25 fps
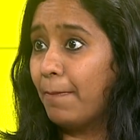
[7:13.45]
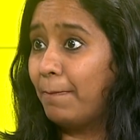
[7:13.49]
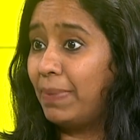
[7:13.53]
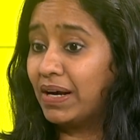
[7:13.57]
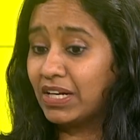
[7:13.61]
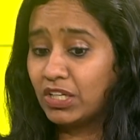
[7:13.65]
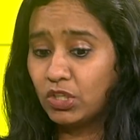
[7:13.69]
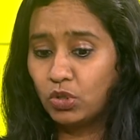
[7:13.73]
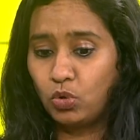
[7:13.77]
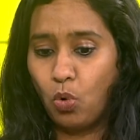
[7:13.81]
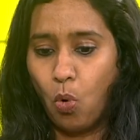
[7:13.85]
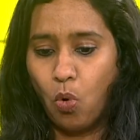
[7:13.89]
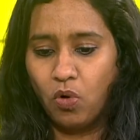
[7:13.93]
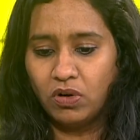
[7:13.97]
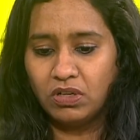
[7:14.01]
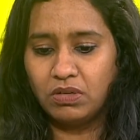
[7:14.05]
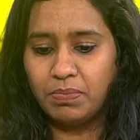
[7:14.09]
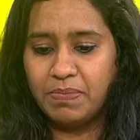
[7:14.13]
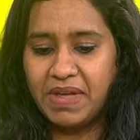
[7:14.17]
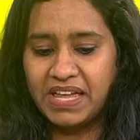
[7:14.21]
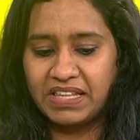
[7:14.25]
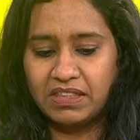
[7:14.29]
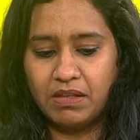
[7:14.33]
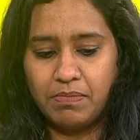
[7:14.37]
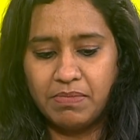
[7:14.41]
But
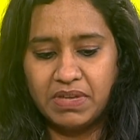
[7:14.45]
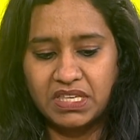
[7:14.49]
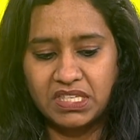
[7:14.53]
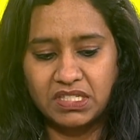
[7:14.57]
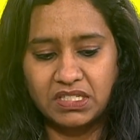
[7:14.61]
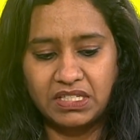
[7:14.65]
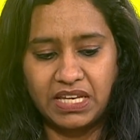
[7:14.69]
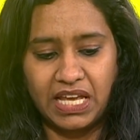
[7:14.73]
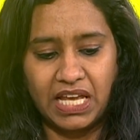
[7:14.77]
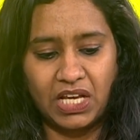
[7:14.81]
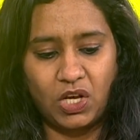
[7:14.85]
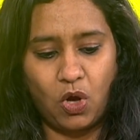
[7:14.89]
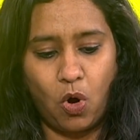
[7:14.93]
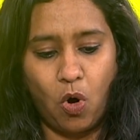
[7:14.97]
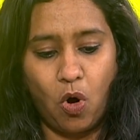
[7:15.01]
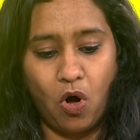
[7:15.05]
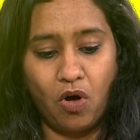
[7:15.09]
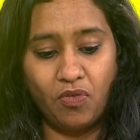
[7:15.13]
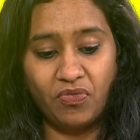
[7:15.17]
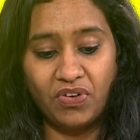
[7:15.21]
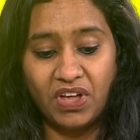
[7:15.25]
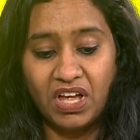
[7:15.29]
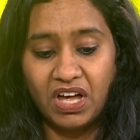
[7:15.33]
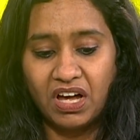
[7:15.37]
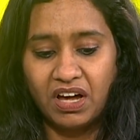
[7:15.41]
don't make the mistake
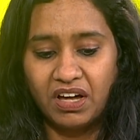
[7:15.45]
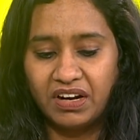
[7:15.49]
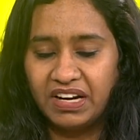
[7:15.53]
of